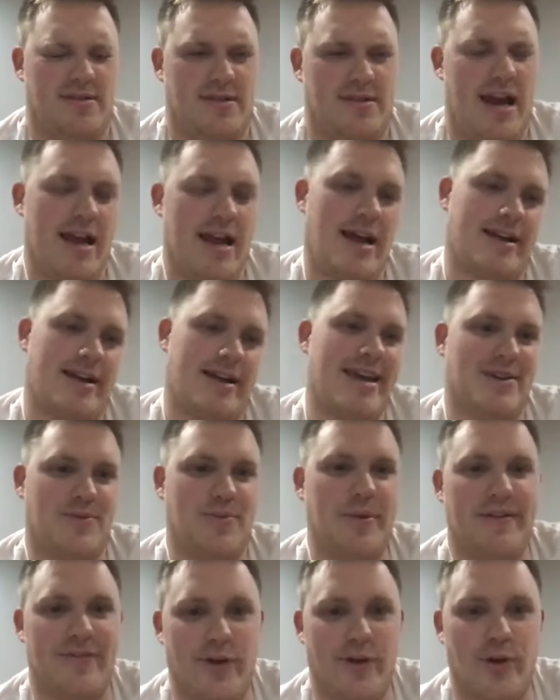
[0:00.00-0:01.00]
I can't
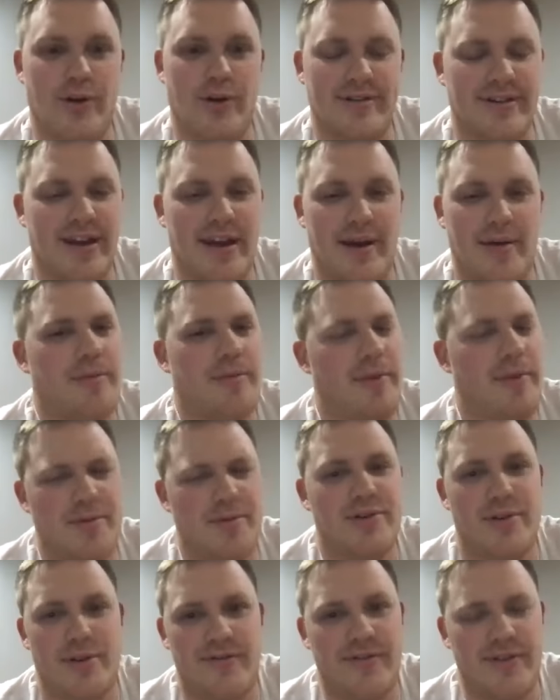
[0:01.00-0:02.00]
speak for Gridley. I'm
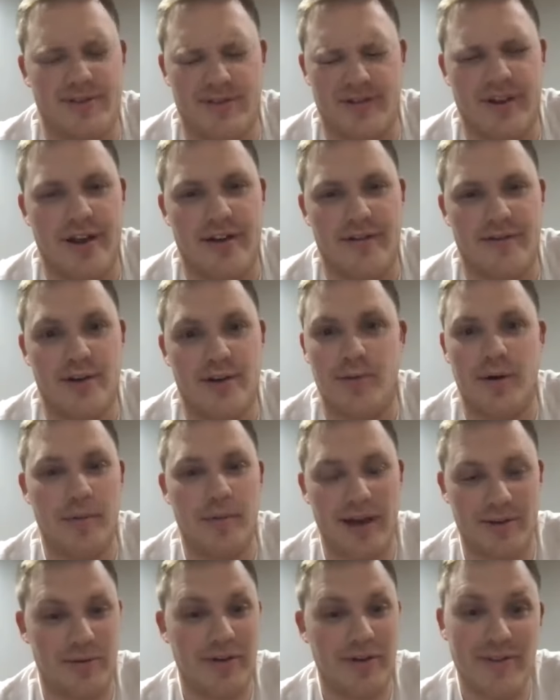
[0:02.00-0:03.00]
sure he feels loved too, but it
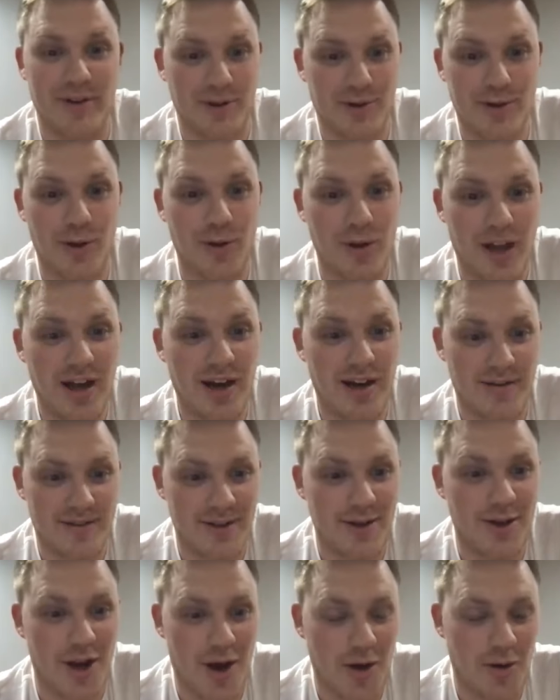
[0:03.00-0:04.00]
makes me feel so loved,
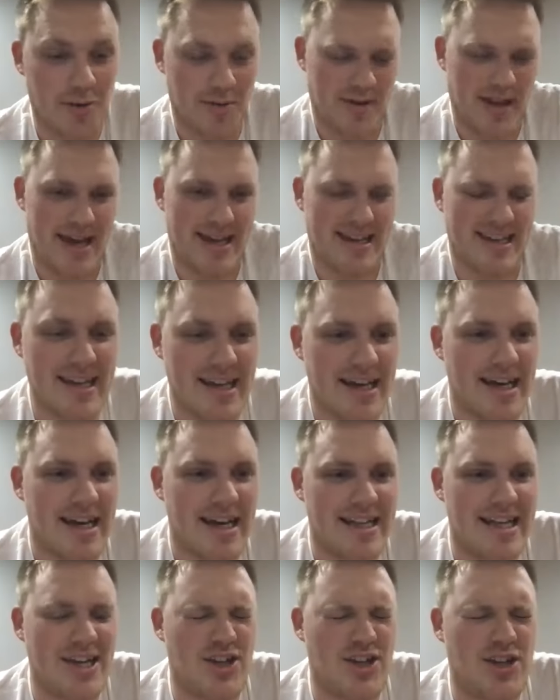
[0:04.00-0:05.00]
you know, that
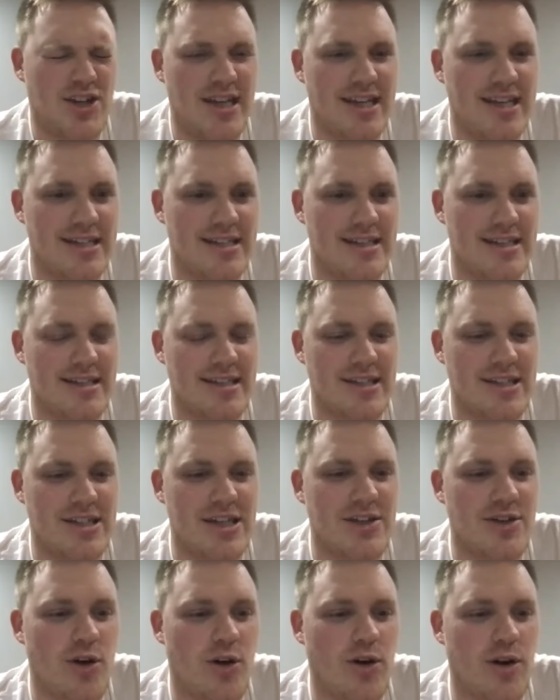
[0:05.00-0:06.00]
she's
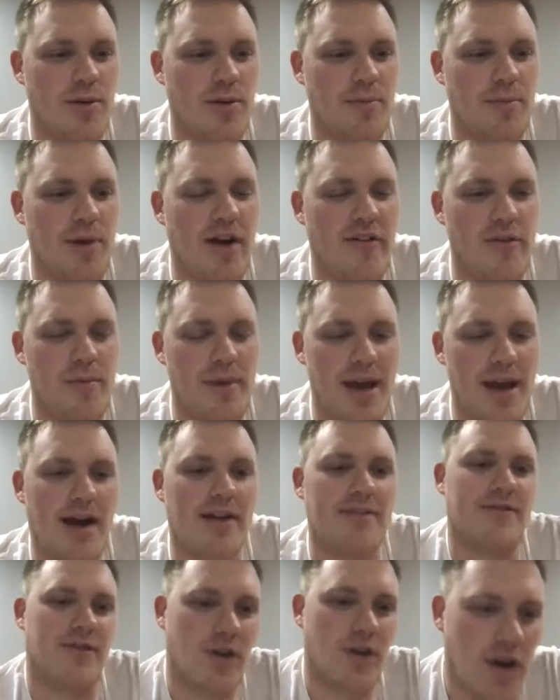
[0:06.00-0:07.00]
going above and
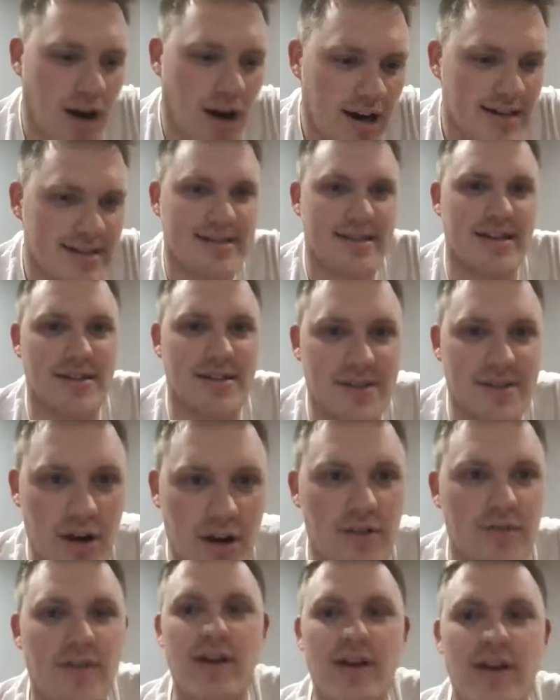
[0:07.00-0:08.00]
beyond for us, to
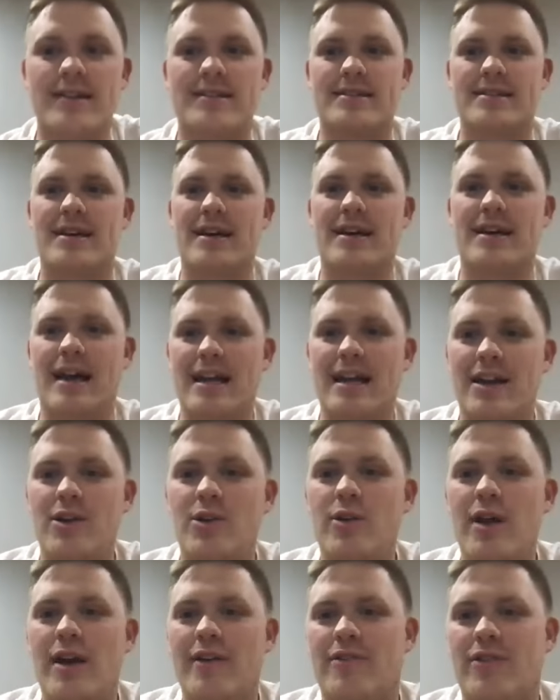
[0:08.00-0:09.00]
serve us and to
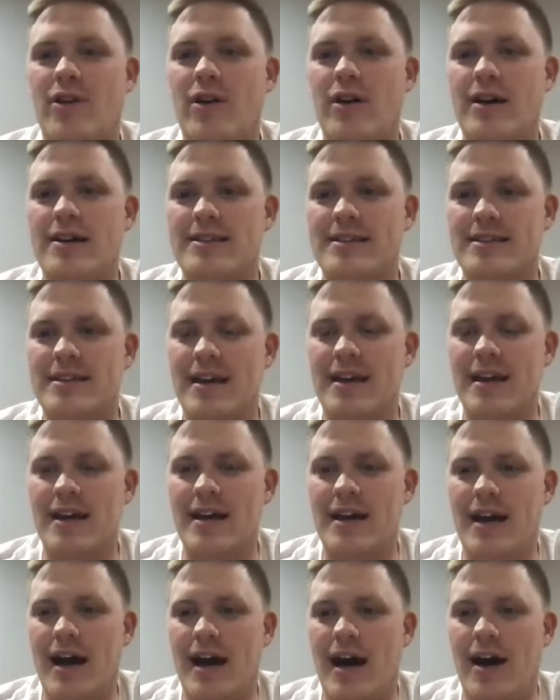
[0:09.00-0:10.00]
do that for us.
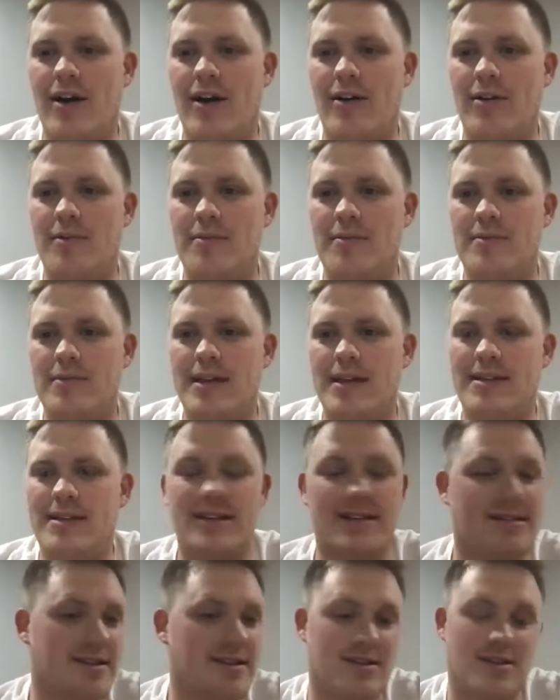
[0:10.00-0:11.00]
It
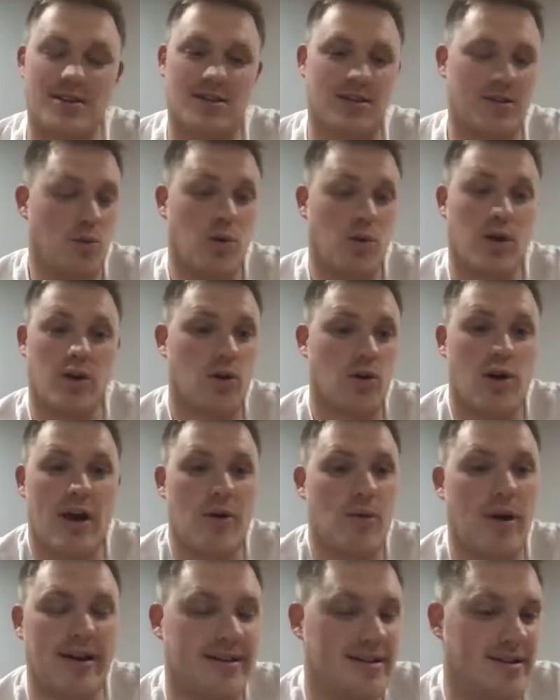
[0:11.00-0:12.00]
just, what a great
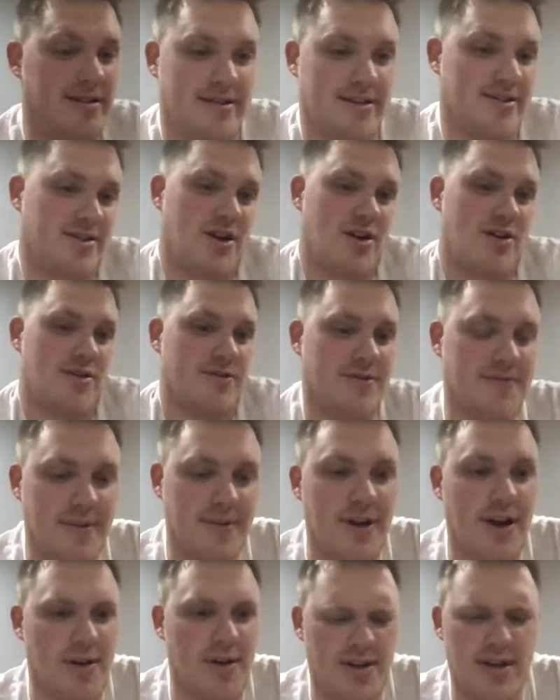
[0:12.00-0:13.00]
way to serve.
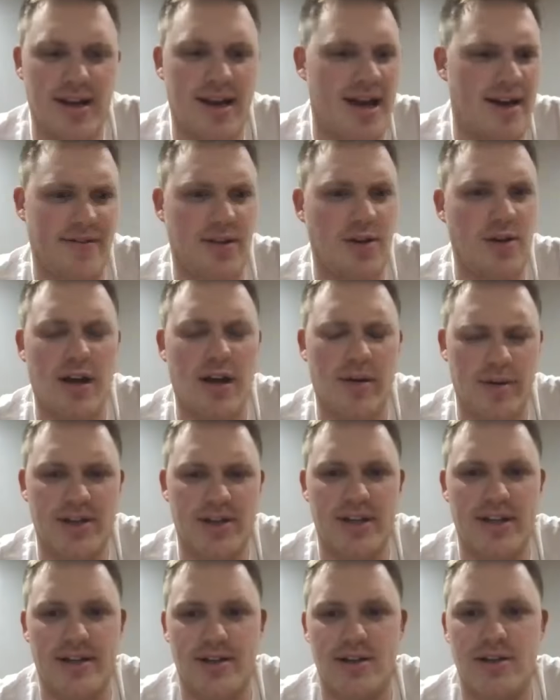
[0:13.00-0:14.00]
You know, she didn't have to do that, but
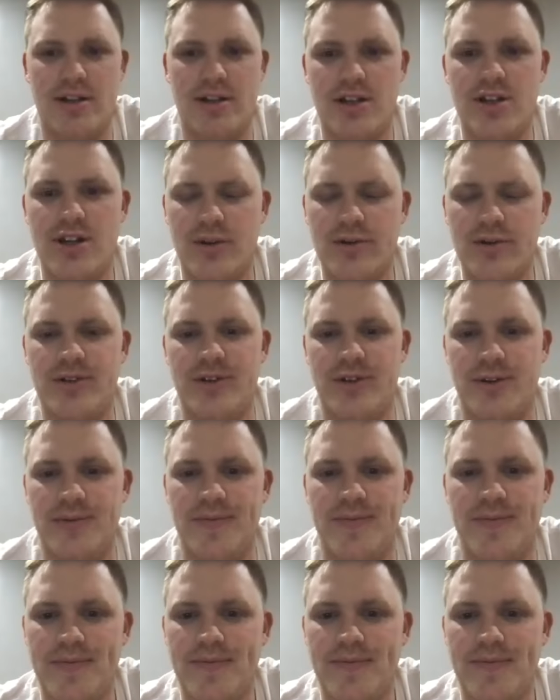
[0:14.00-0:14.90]
she chose to.